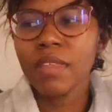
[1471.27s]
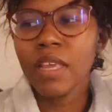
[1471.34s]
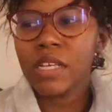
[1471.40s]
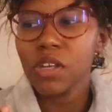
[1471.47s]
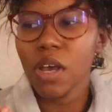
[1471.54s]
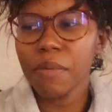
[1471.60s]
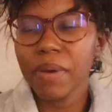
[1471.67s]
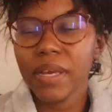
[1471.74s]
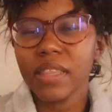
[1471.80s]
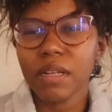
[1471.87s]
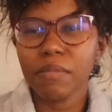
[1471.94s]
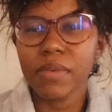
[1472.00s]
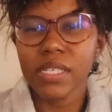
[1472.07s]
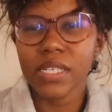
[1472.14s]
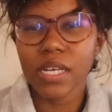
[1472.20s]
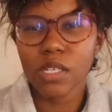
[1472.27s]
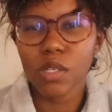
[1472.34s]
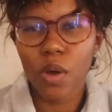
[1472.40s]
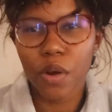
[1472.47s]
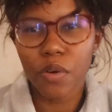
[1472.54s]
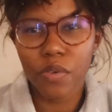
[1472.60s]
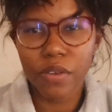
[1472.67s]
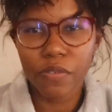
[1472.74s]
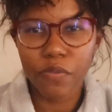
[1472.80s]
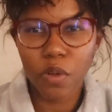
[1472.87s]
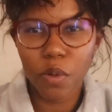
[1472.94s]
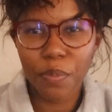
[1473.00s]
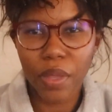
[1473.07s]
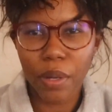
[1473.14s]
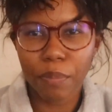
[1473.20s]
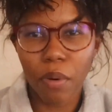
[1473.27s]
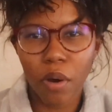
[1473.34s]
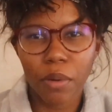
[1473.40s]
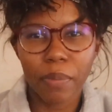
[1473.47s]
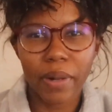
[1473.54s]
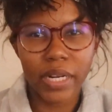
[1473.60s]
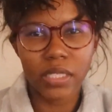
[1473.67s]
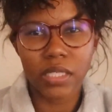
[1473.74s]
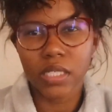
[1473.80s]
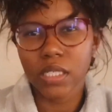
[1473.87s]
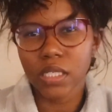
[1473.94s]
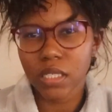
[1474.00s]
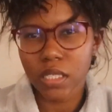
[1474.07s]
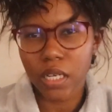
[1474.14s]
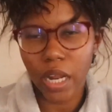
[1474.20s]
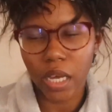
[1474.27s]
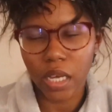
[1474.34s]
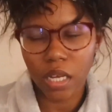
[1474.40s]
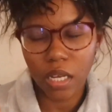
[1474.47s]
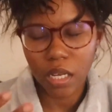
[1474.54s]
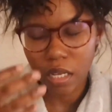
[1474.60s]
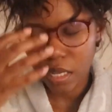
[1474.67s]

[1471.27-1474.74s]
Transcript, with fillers: so I made that mistake so I refilmed that part but I didn't like